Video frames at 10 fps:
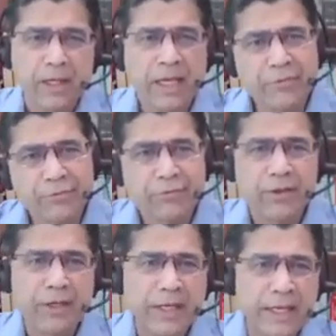If
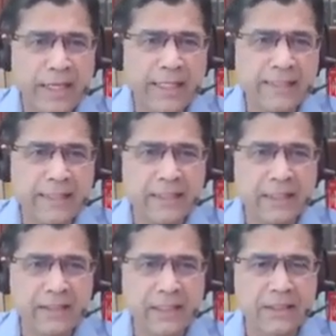a leasing
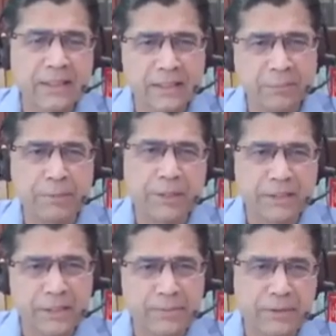transaction is in Pith
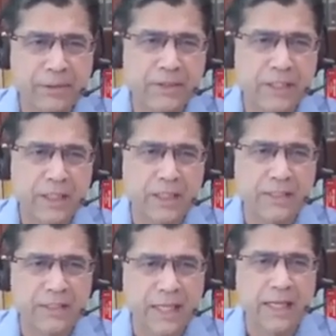and Substance, a
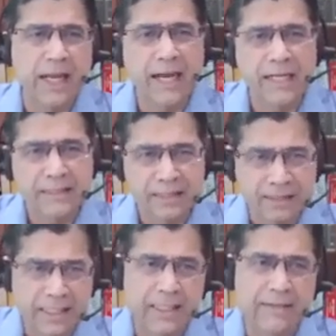sale, and it's a
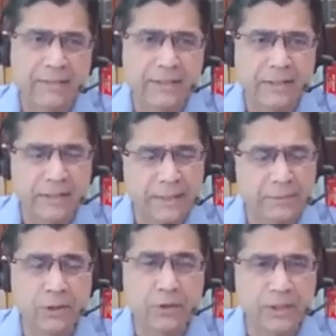sale levy
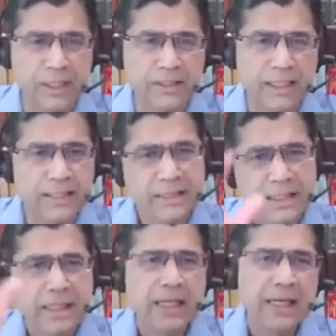subject to sales tax,
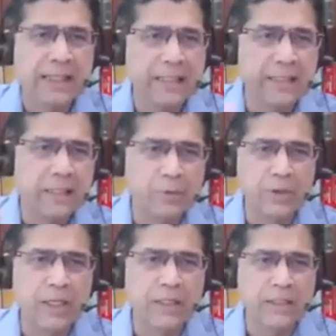it can come
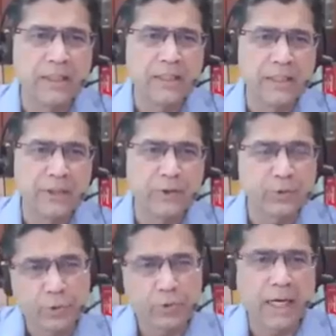only under list
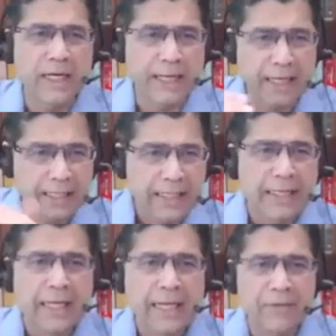2. You can't again
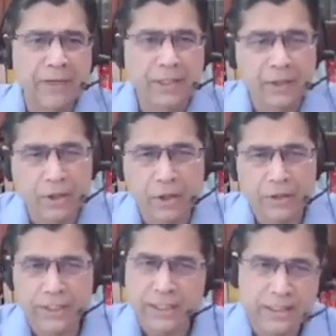levy it
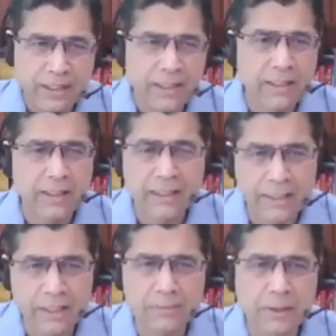on the
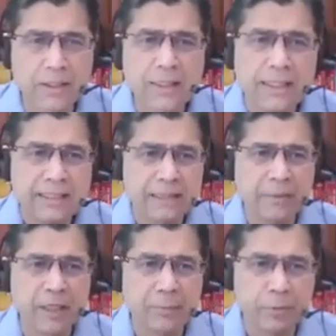interest part.
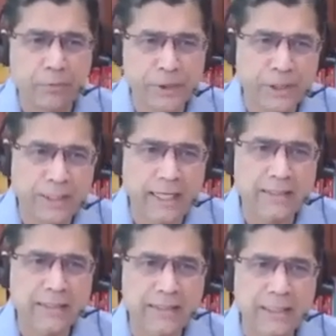Similarly, profession
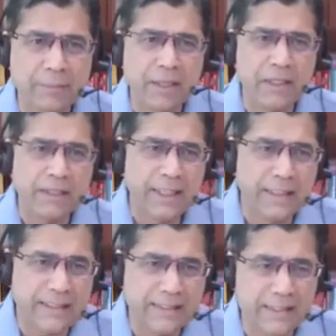tax, it's coming under
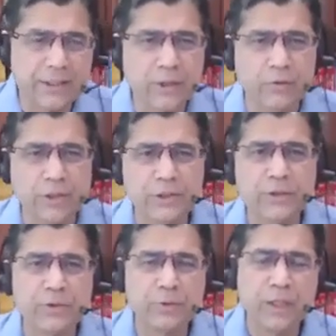entry 60 of
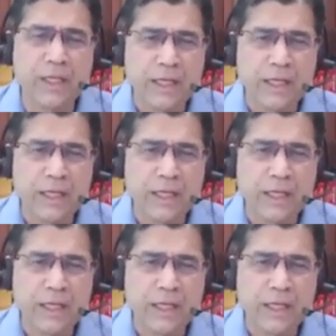list 2.